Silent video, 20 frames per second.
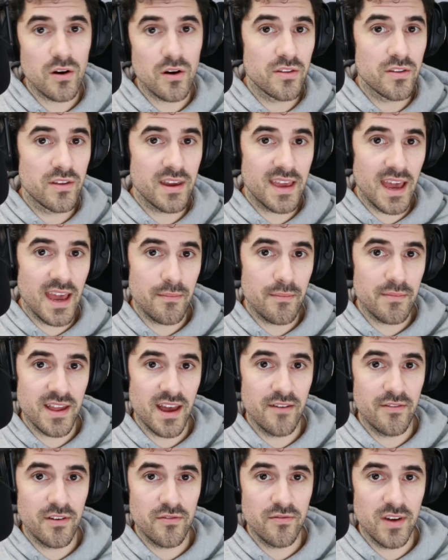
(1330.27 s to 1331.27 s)
all the games
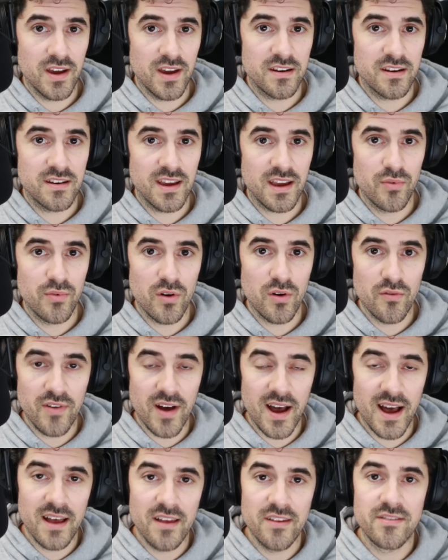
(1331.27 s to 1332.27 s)
having Fanatec
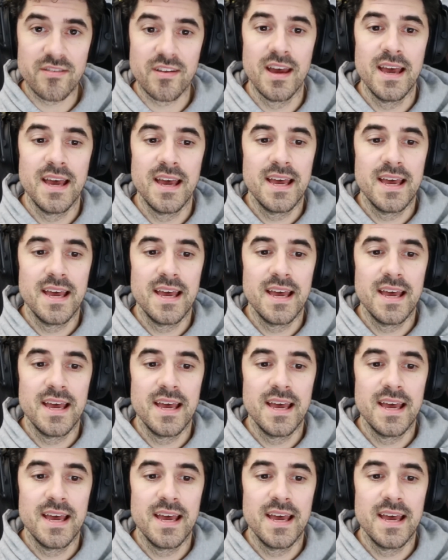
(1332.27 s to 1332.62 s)
profiles,